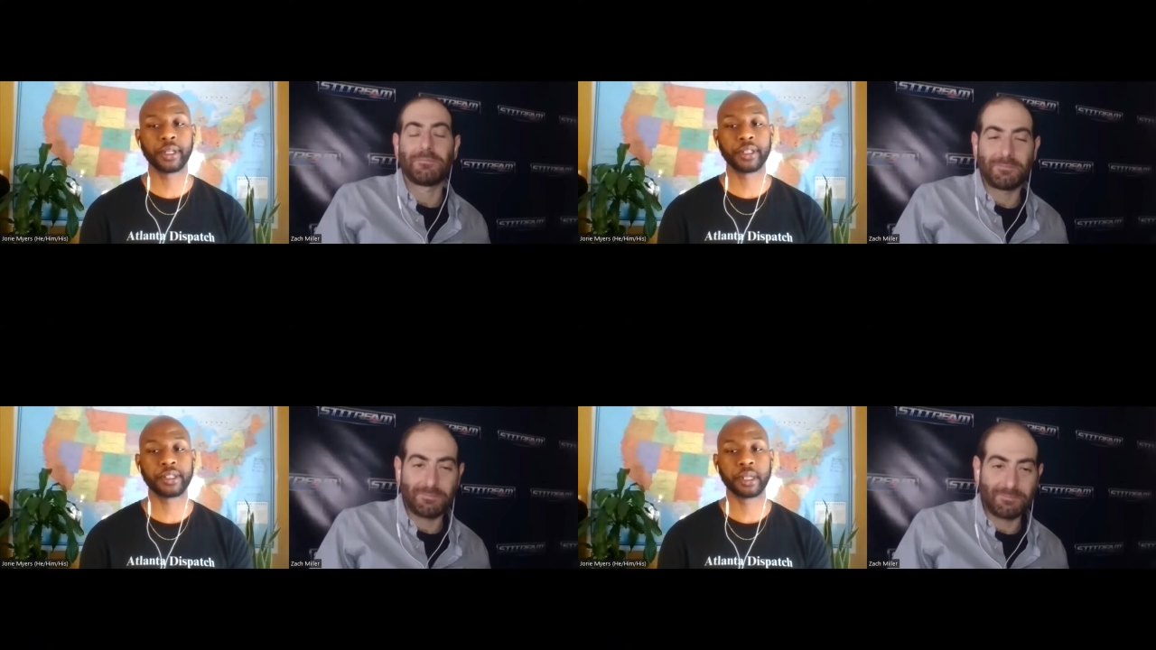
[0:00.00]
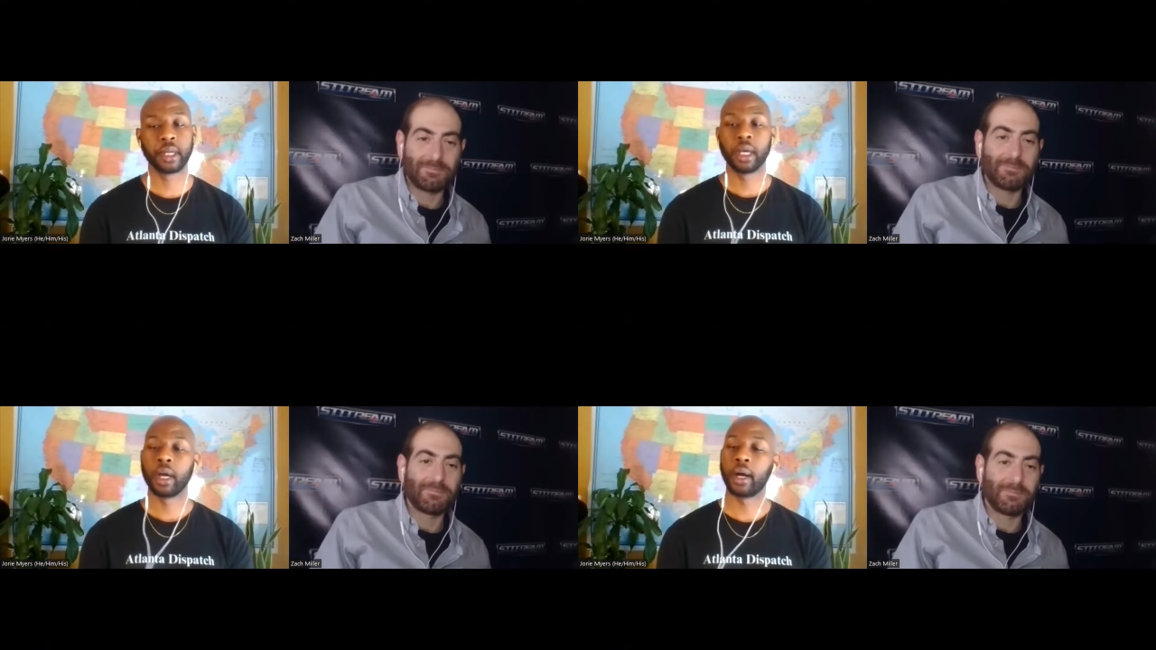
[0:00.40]
Speaker 1: much,
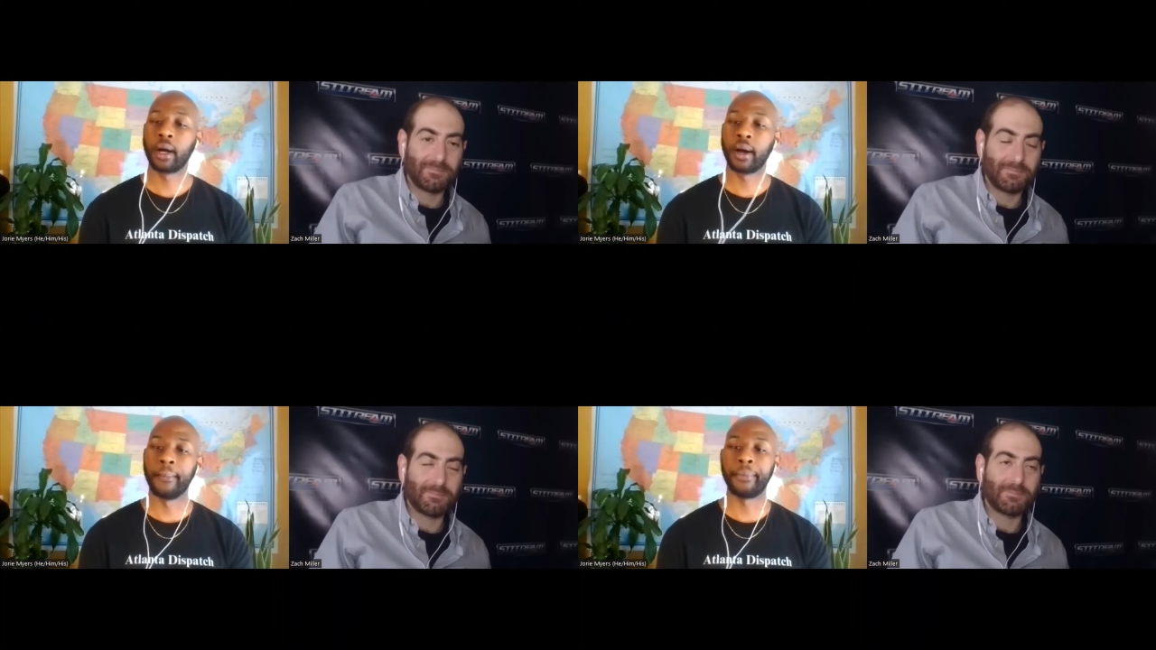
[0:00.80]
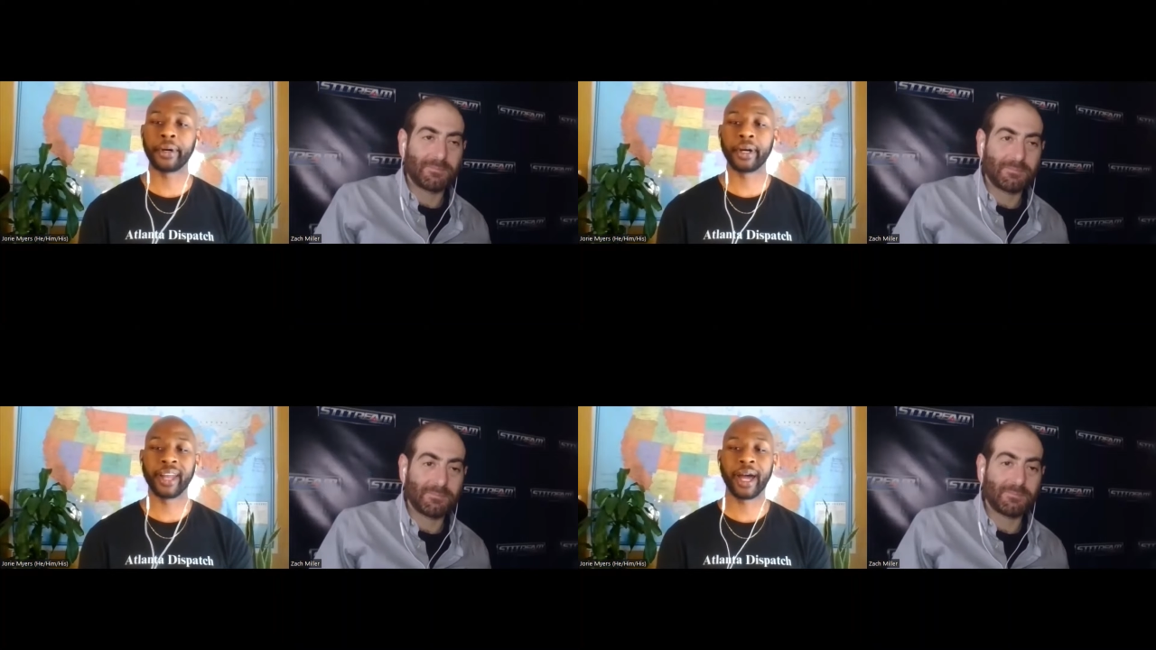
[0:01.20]
um,
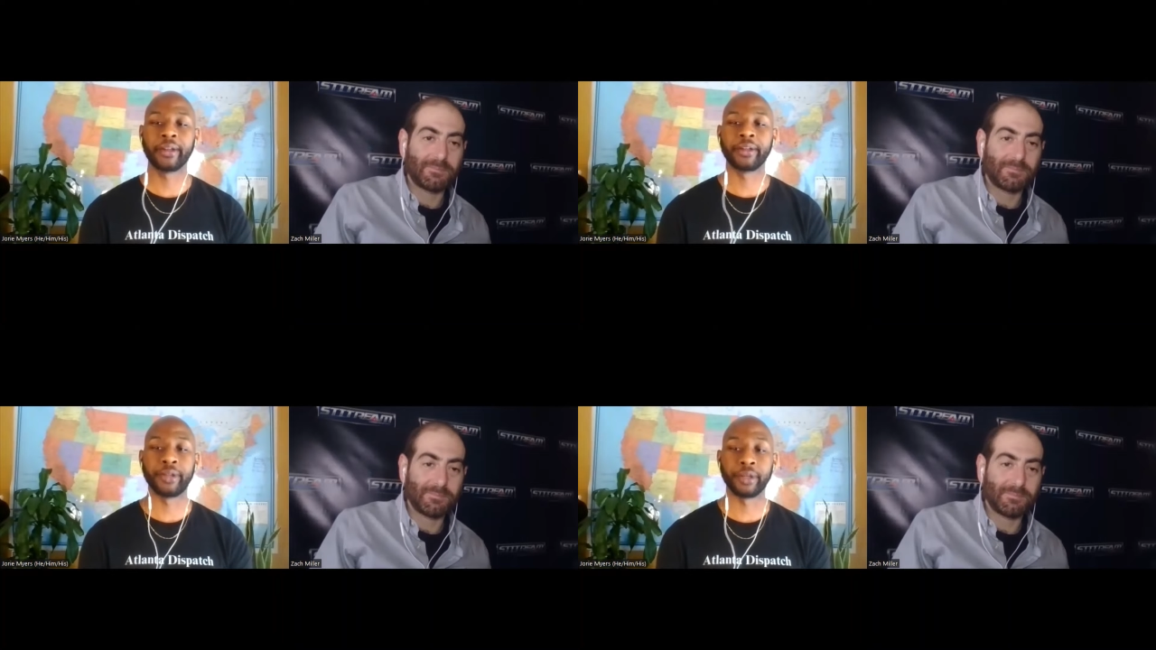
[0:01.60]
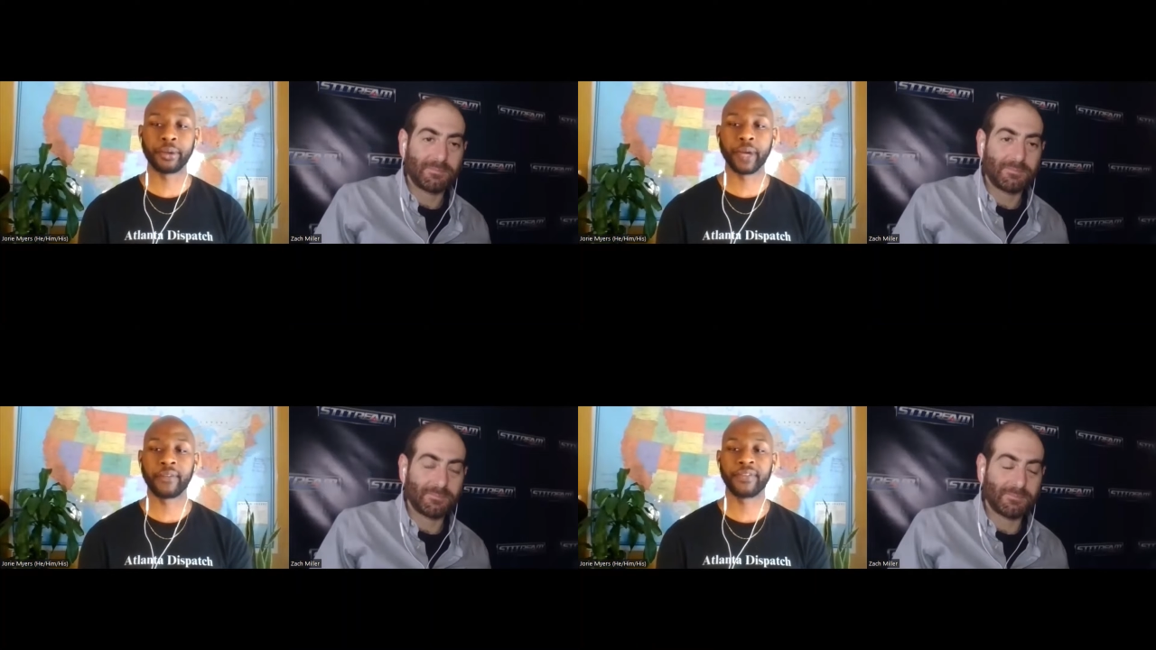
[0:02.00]
but I do
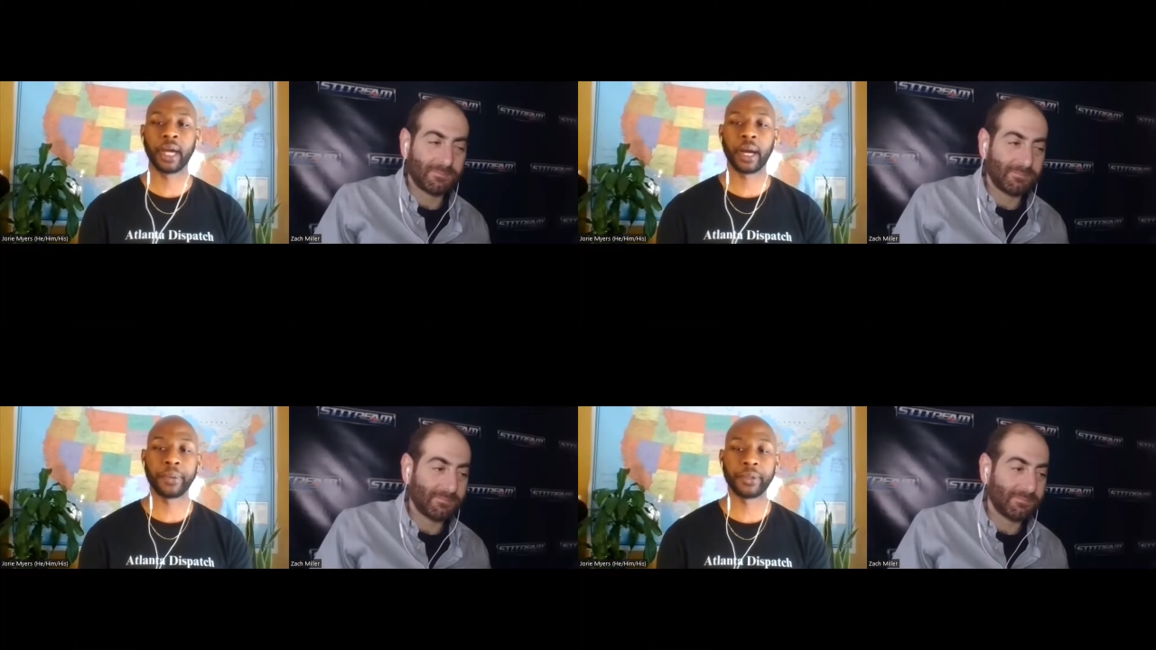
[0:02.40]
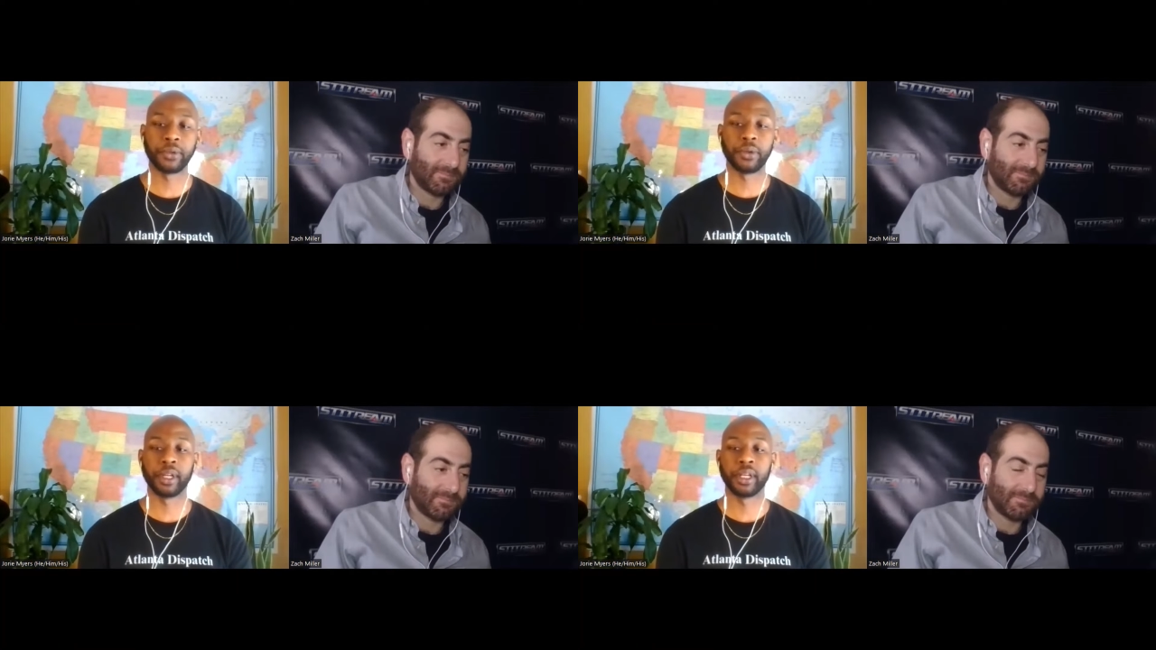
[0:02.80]
have the
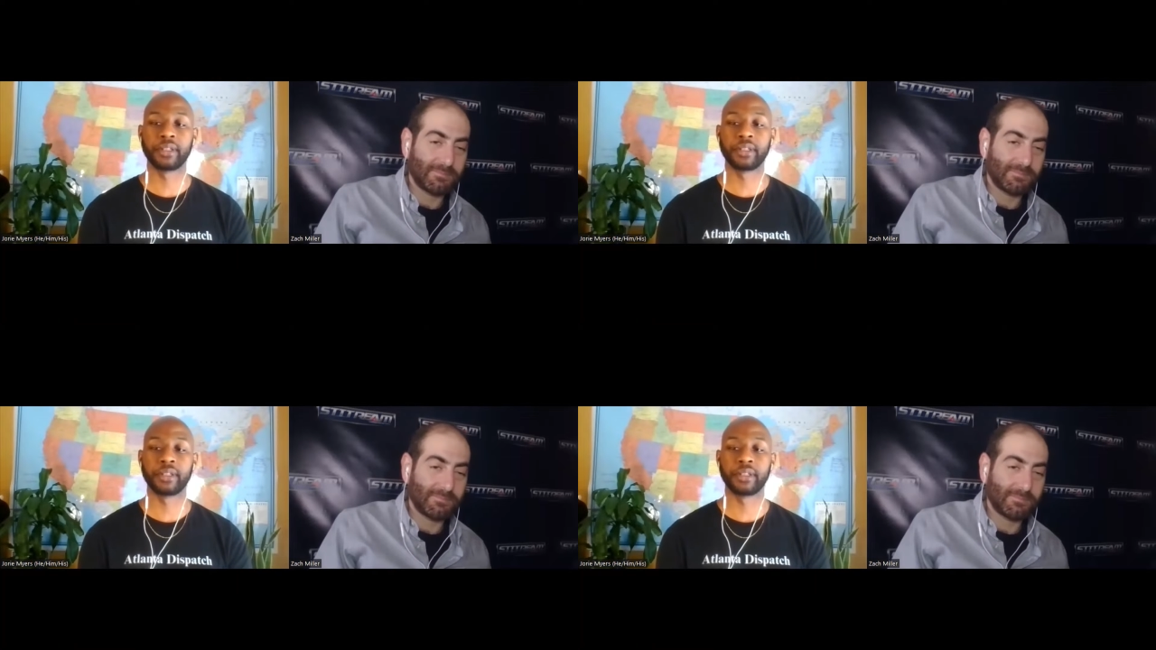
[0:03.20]
opportunity